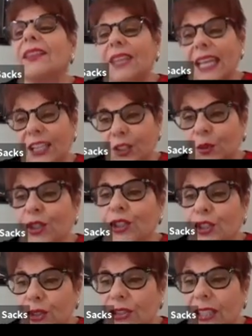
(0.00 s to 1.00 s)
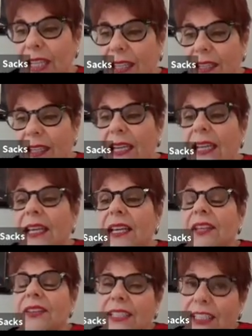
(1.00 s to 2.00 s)
And that's where, as you said,
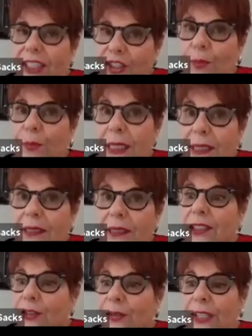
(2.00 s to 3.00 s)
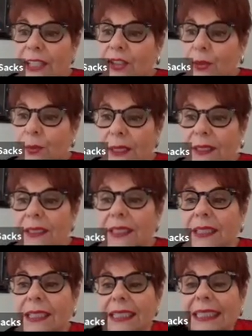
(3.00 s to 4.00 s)
there needs to be a little
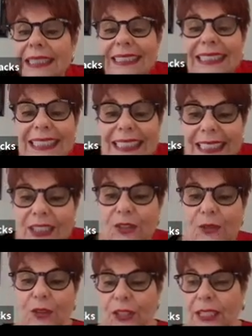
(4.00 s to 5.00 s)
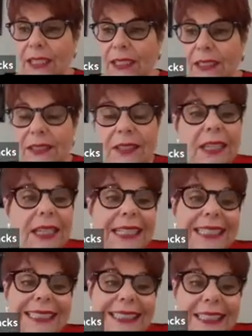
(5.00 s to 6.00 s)
flexibility, at least for the kids,
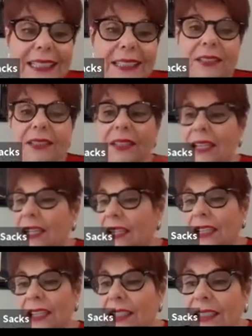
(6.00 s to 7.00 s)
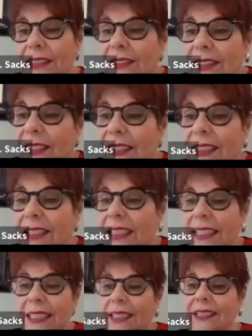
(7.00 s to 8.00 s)
at least until
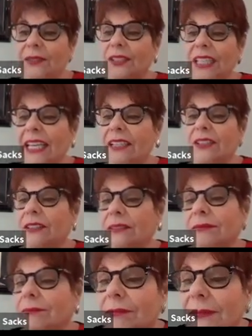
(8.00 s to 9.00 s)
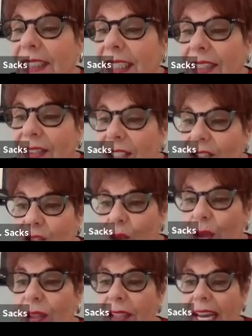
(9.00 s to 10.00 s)
even they can get this
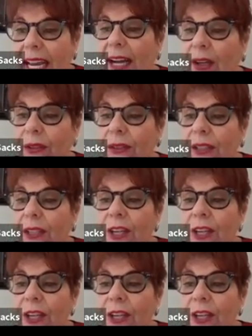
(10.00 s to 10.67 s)
sorted out.